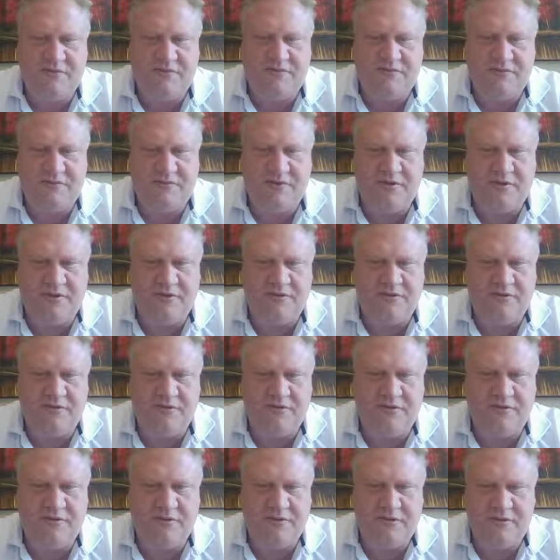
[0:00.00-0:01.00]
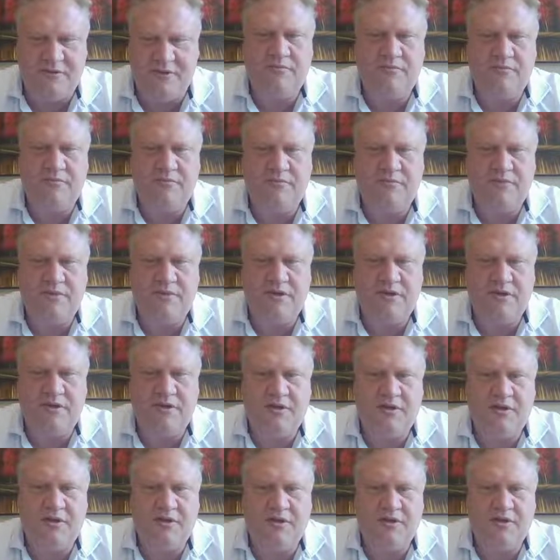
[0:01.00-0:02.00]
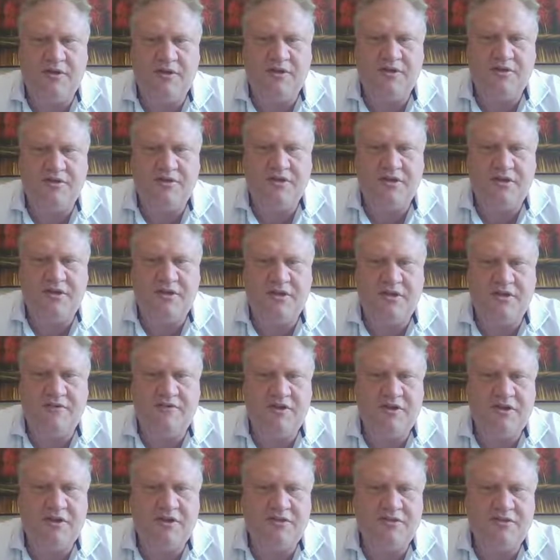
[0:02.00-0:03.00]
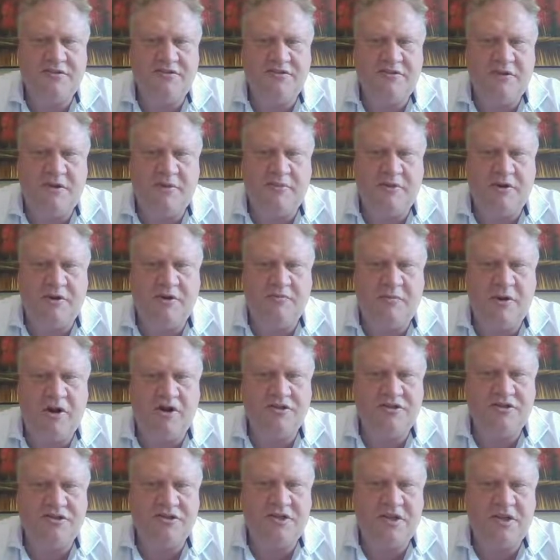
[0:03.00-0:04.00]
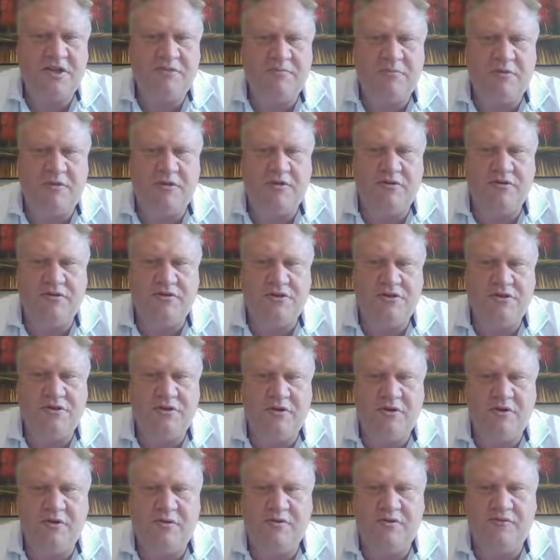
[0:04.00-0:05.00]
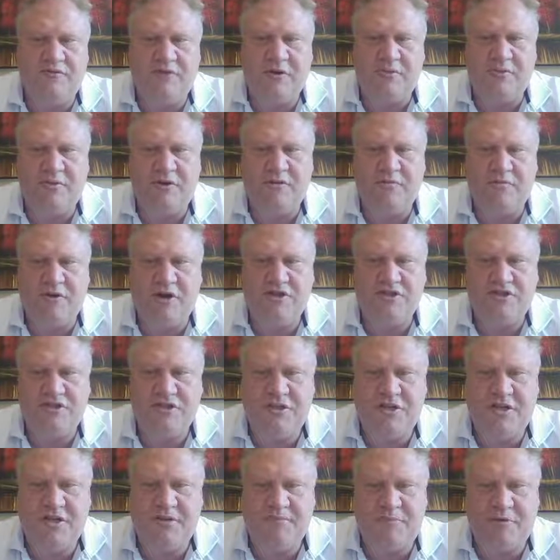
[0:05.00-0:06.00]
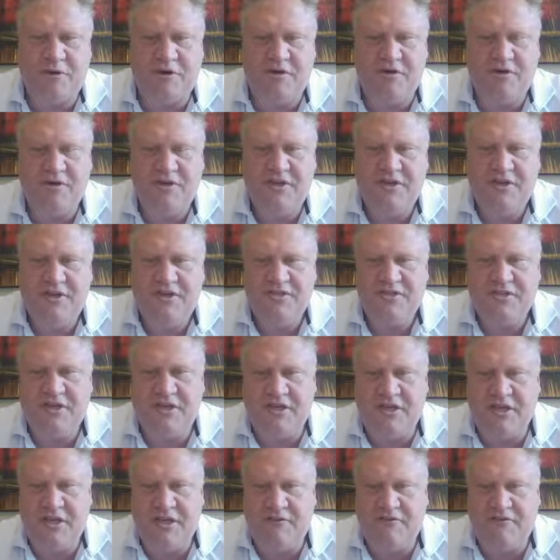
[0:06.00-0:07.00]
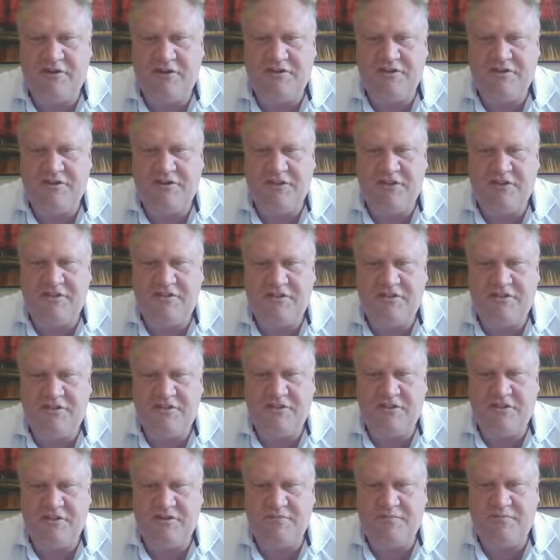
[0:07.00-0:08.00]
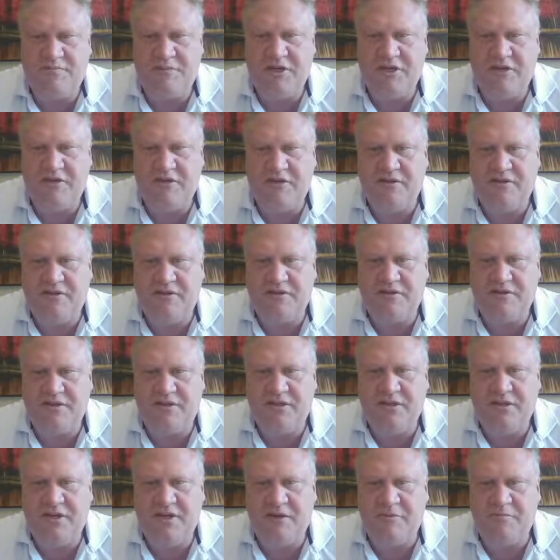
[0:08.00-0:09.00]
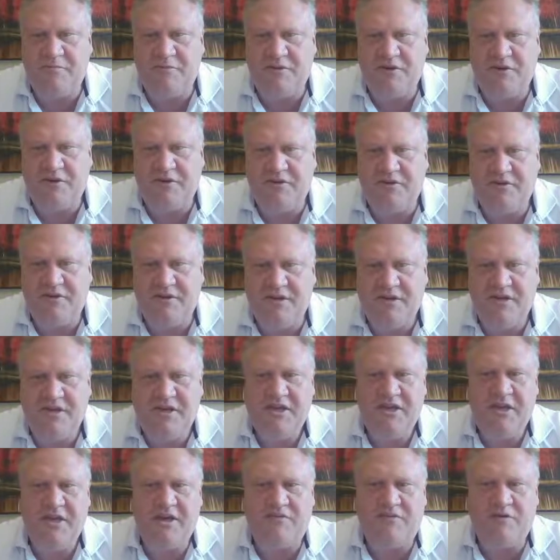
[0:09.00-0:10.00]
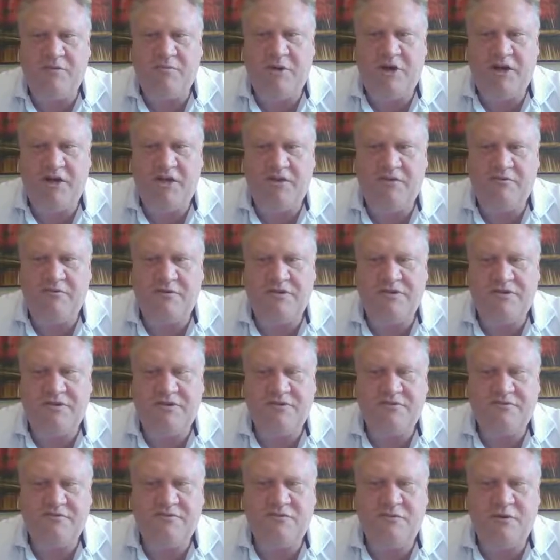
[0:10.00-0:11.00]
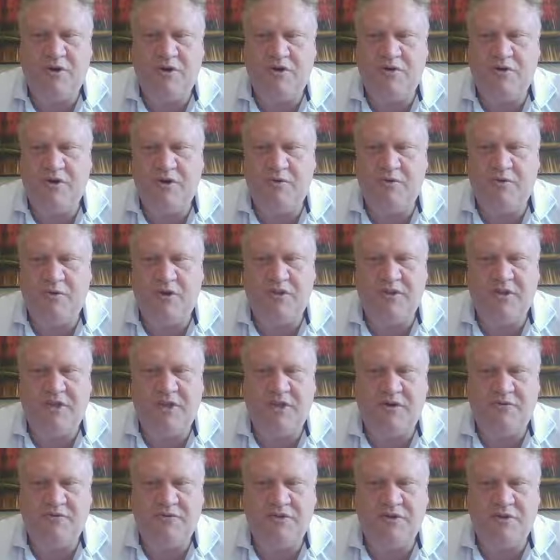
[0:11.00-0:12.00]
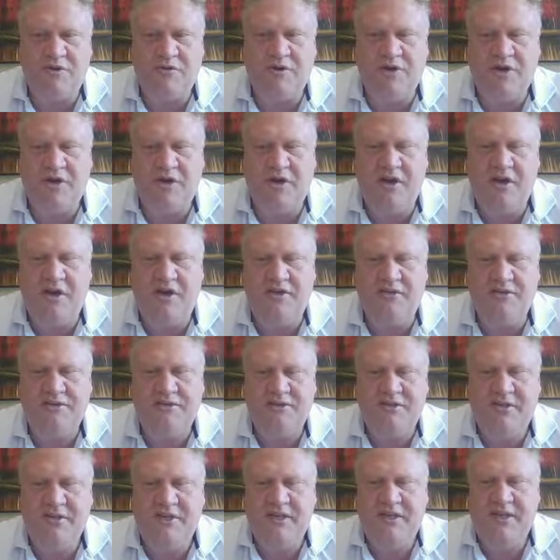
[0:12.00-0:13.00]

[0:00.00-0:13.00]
for the different, it's going to give us February, March, and April. So February, March, and April, it's going to give us this lead up when everybody was wondering what the heck was going on.